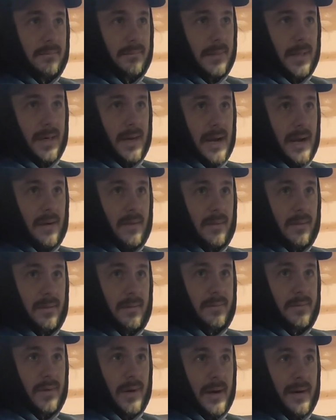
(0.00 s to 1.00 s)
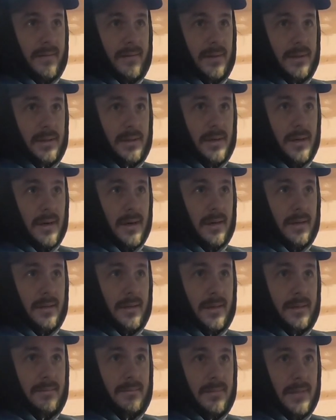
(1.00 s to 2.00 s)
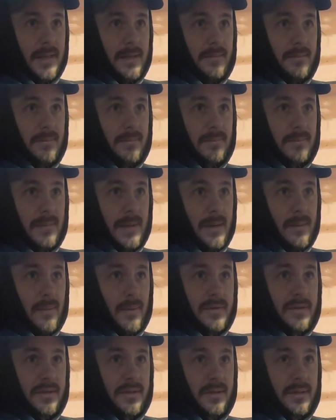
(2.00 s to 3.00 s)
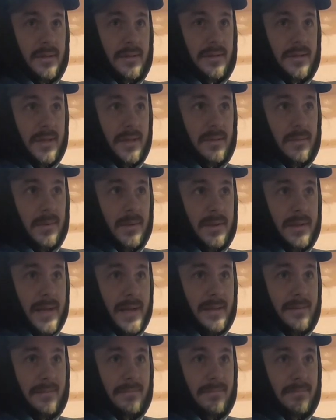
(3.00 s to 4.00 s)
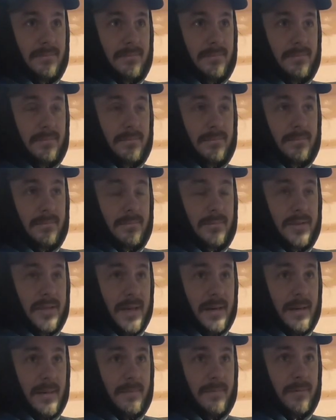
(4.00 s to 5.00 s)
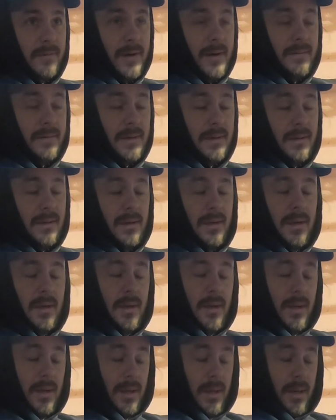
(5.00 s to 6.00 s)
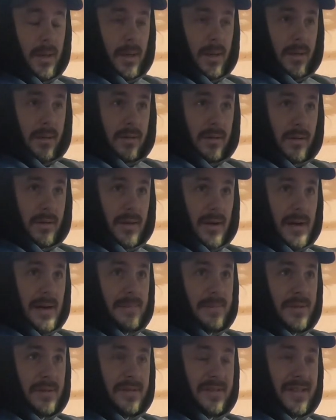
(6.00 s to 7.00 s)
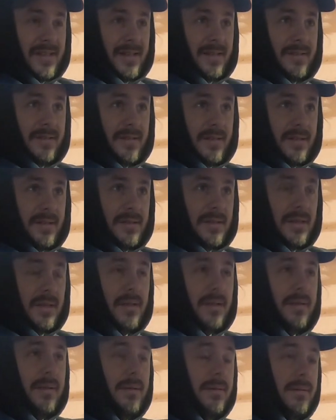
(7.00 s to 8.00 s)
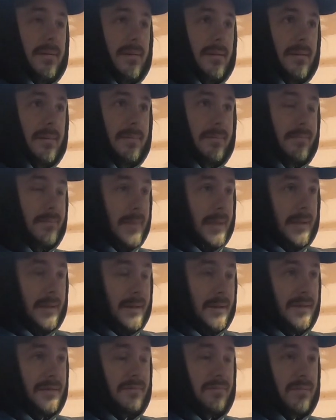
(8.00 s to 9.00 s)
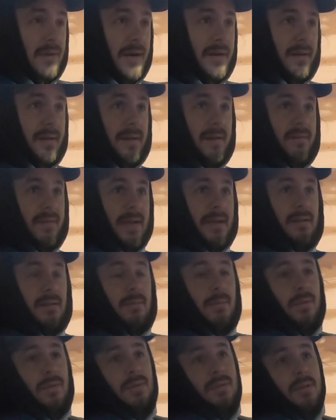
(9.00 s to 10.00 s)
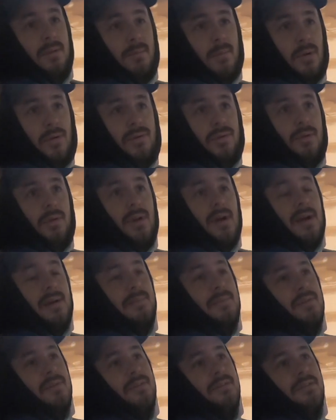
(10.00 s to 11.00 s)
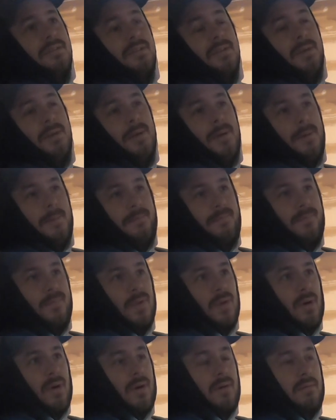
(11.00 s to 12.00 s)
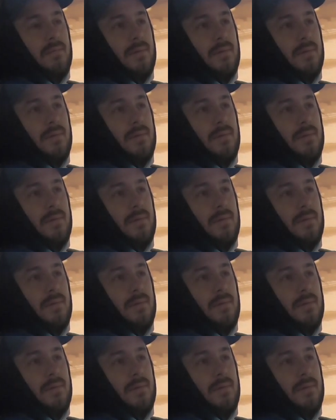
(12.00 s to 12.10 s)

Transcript: an hour of driving the car that I wasn't going to stick with that setup forever. So the options that exist, at least readily available commercial options, are